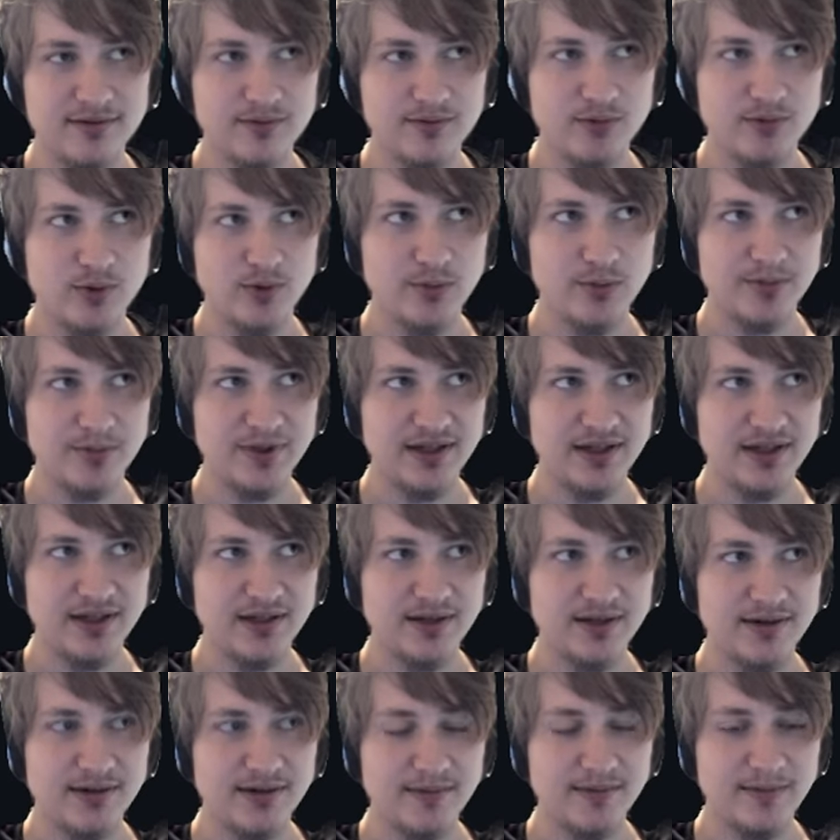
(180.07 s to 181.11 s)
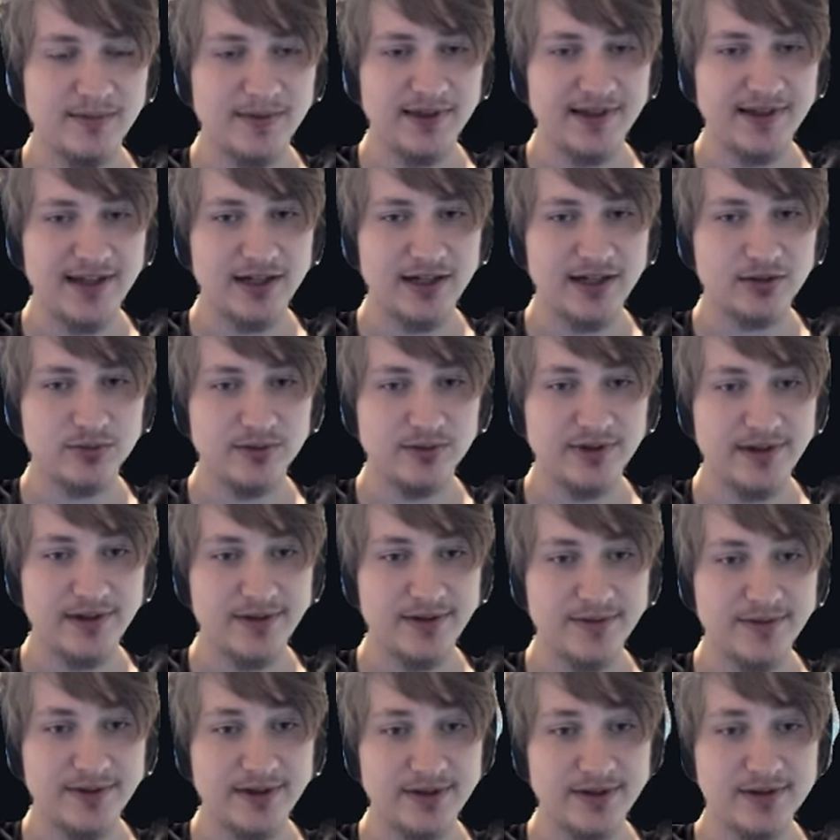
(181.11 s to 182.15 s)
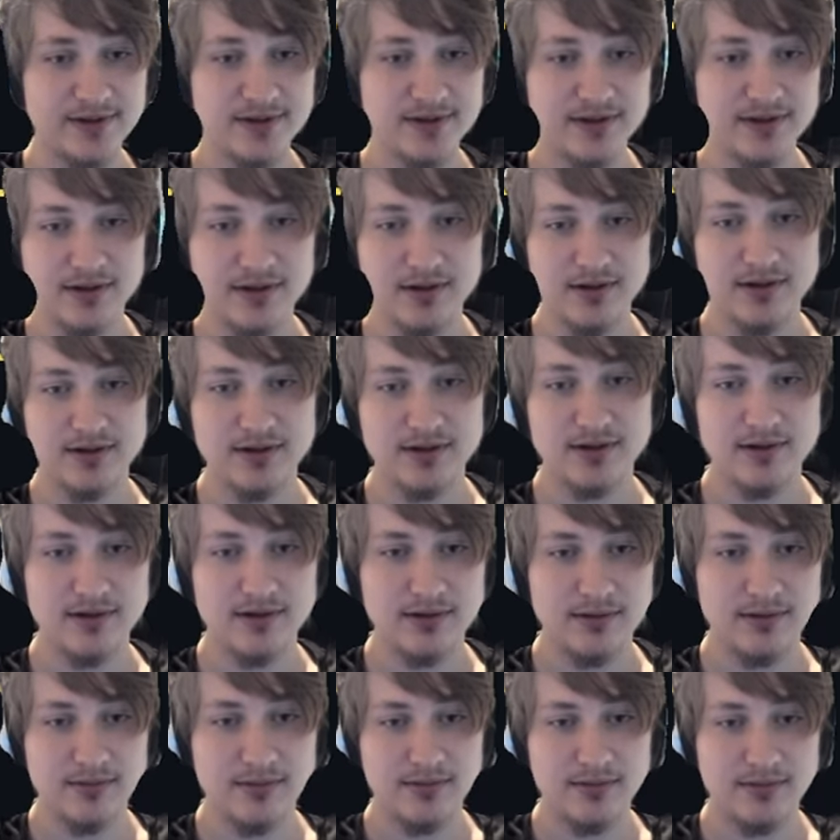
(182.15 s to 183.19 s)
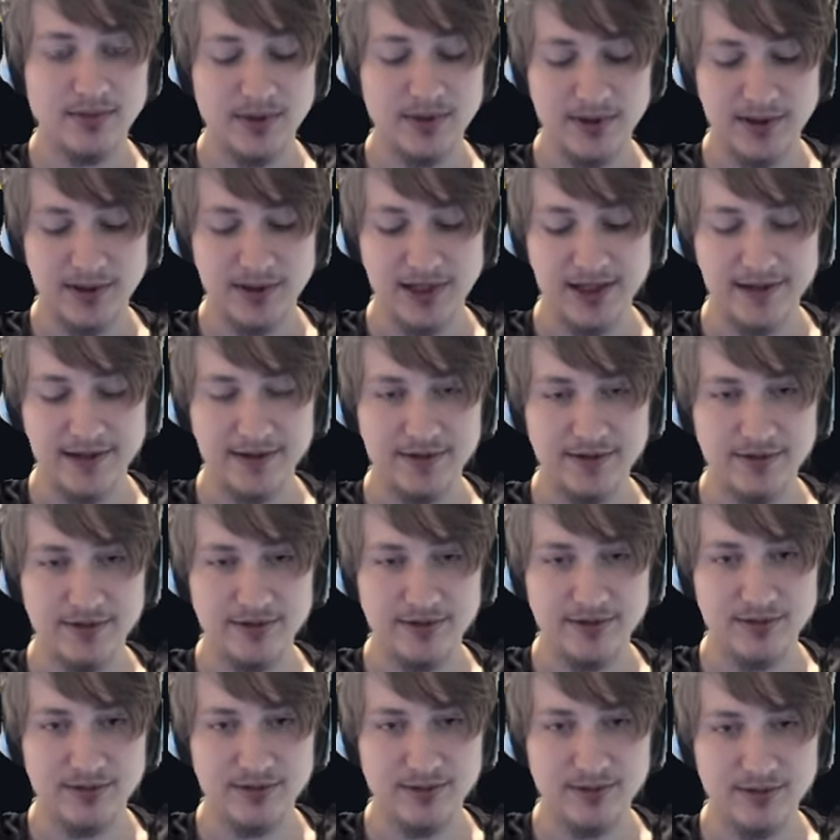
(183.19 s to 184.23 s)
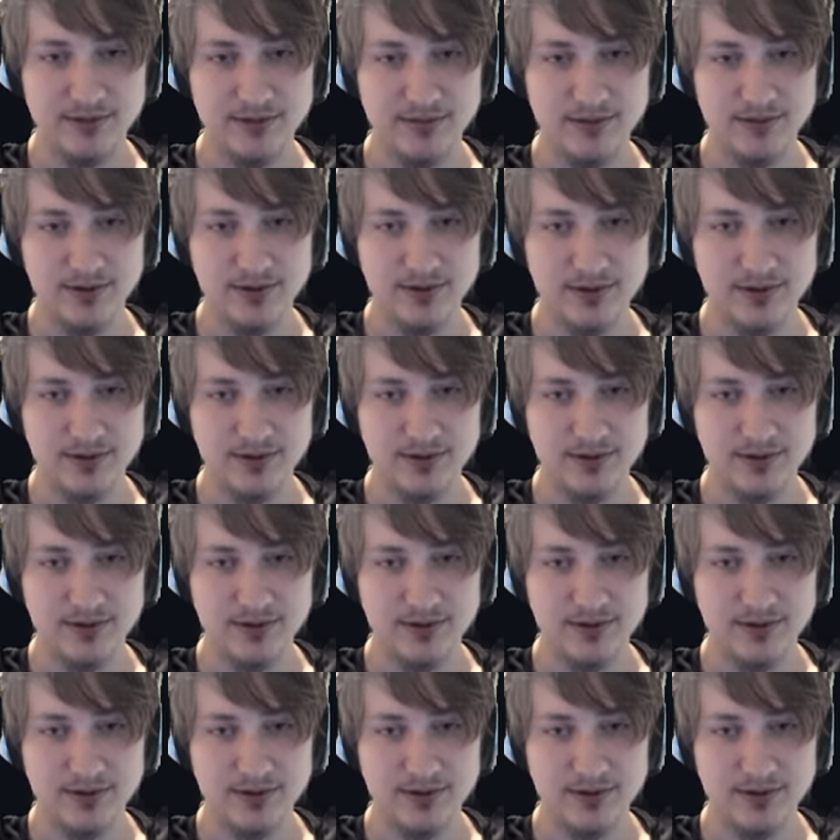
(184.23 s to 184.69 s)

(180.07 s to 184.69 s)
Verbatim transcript: won't be styled with Tailwind. But yeah, let's do...